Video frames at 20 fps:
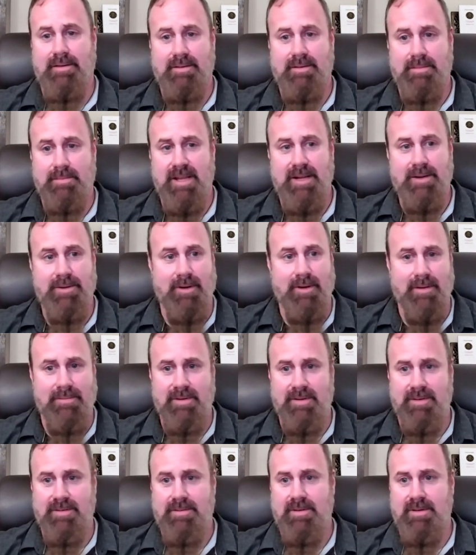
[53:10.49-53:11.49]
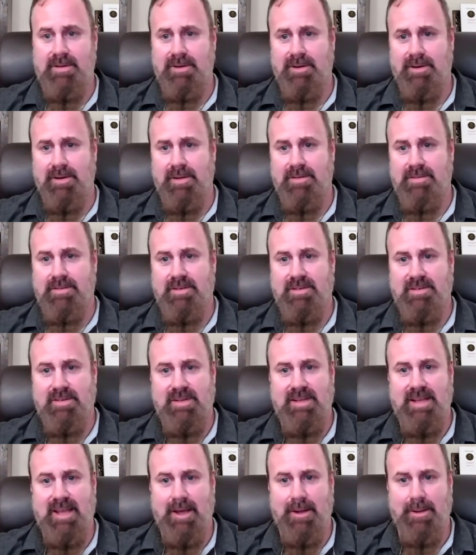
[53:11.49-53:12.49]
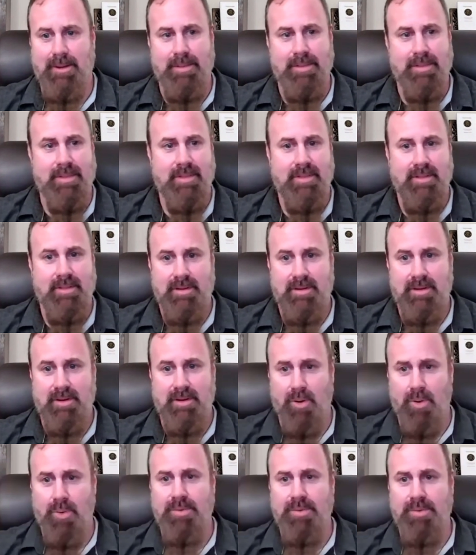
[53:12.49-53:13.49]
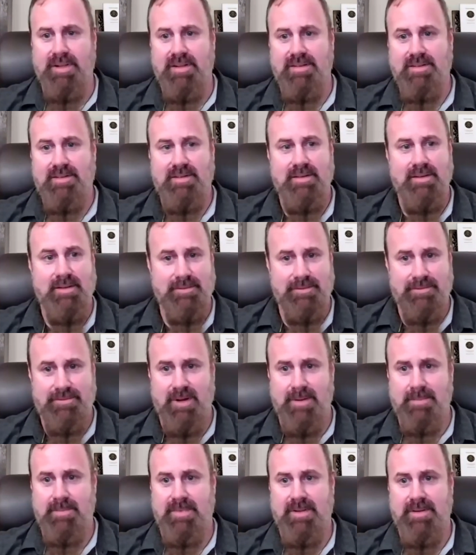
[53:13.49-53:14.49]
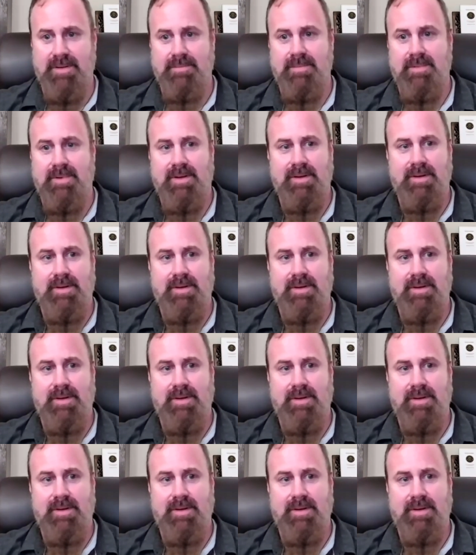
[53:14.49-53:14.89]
to make offerings to gods to seek health and wholeness from them